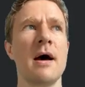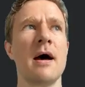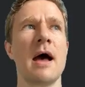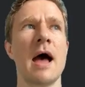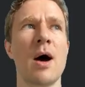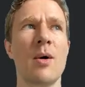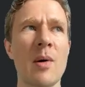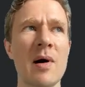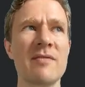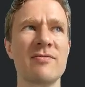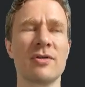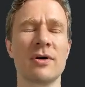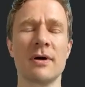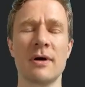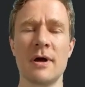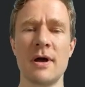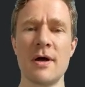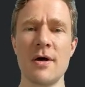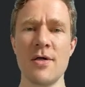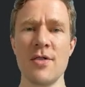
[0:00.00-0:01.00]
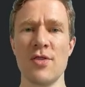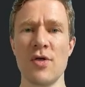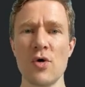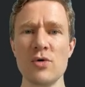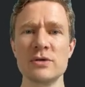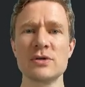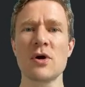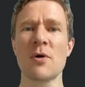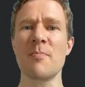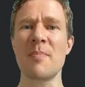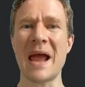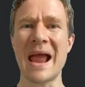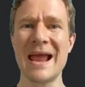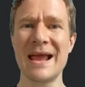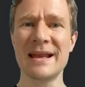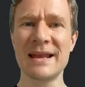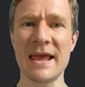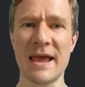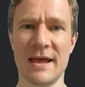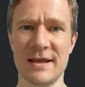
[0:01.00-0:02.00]
However, those are
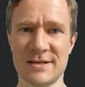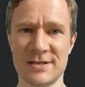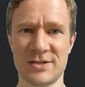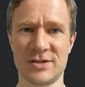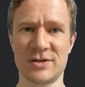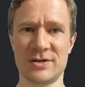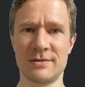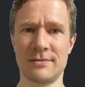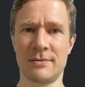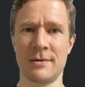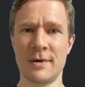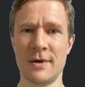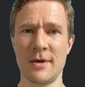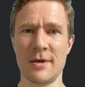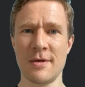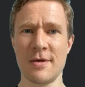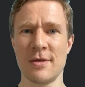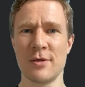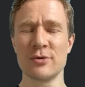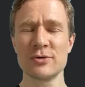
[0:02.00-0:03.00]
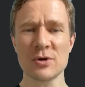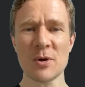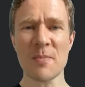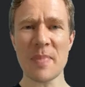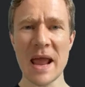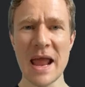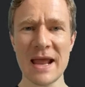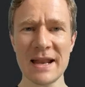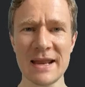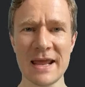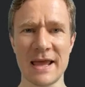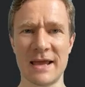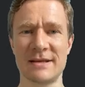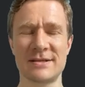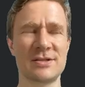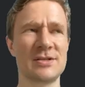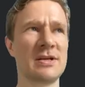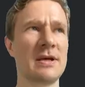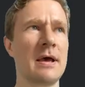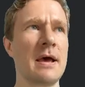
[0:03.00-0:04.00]
pancakes. Those are
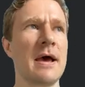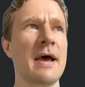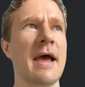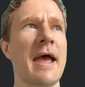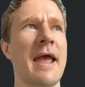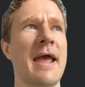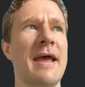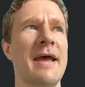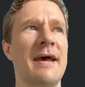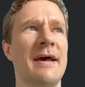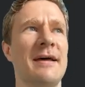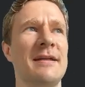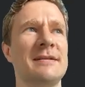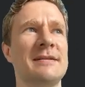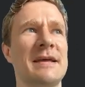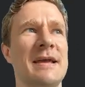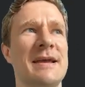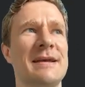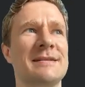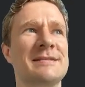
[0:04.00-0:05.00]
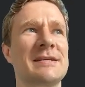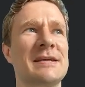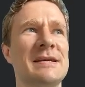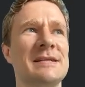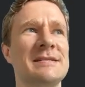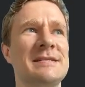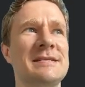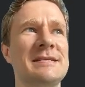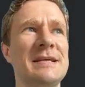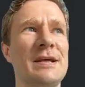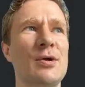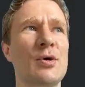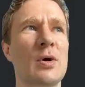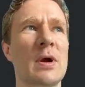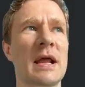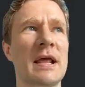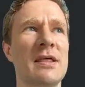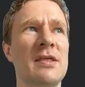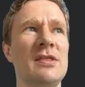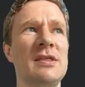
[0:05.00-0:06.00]
pancakes and it's
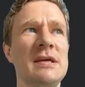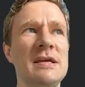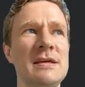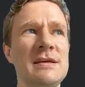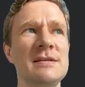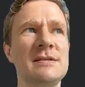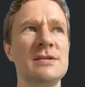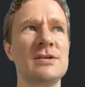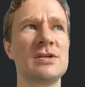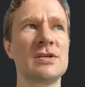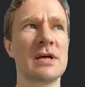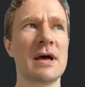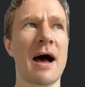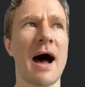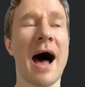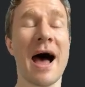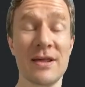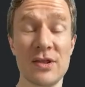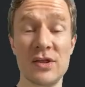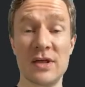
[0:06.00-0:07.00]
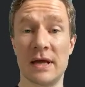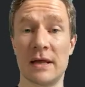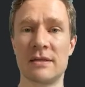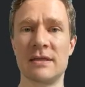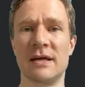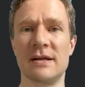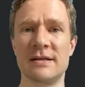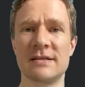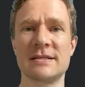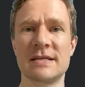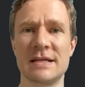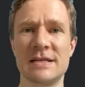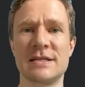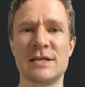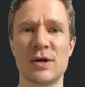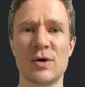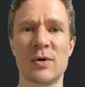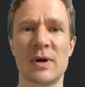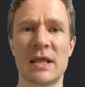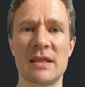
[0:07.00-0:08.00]
considering these i think that it's
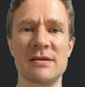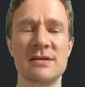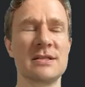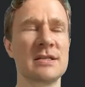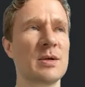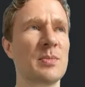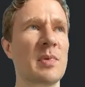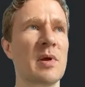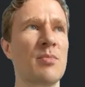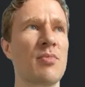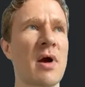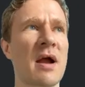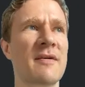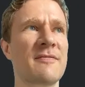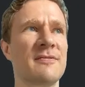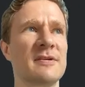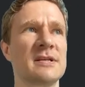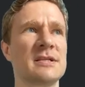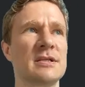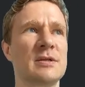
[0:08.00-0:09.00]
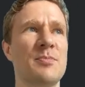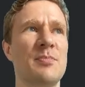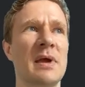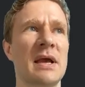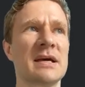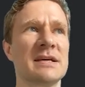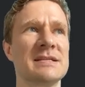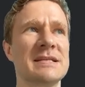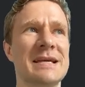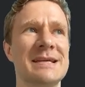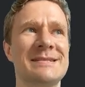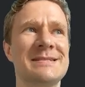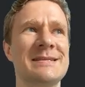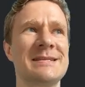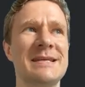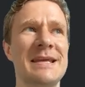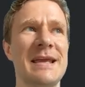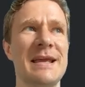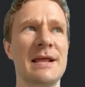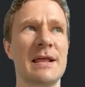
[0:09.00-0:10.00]
considering this to be breakfast because it's
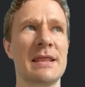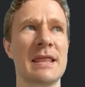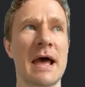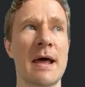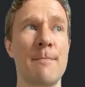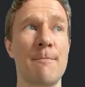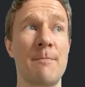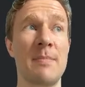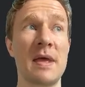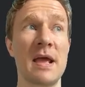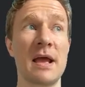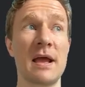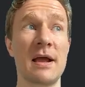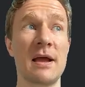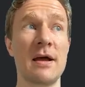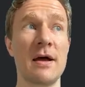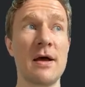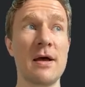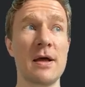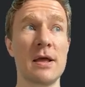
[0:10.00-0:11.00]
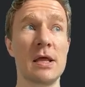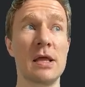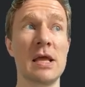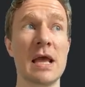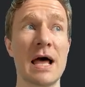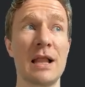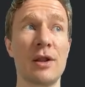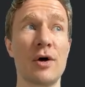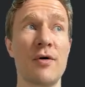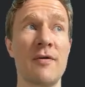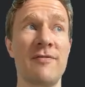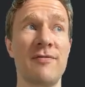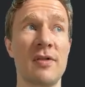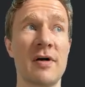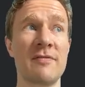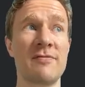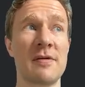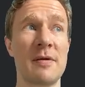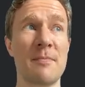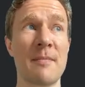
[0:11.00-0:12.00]
seeing that big yellow
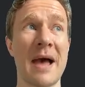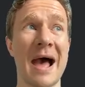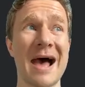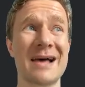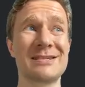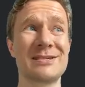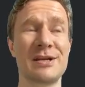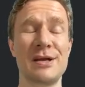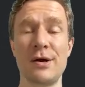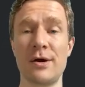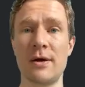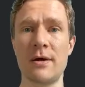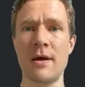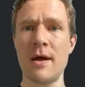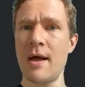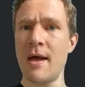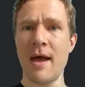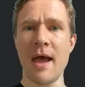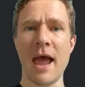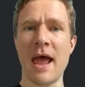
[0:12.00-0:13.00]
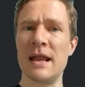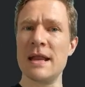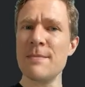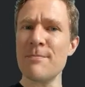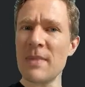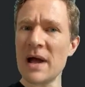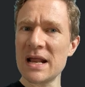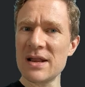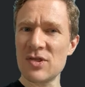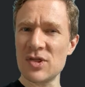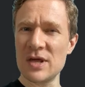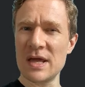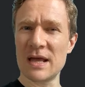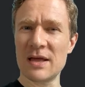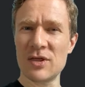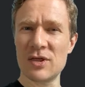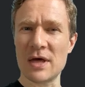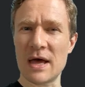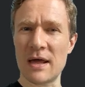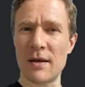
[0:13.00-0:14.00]
fluffy mass here and it might
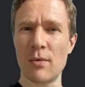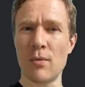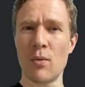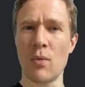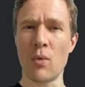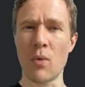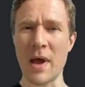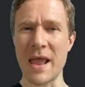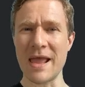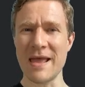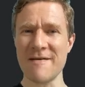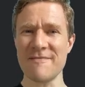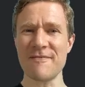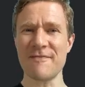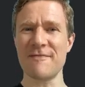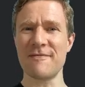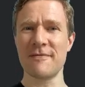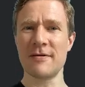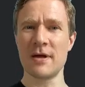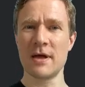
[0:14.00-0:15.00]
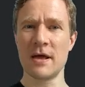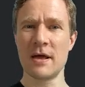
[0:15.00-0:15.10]
think that if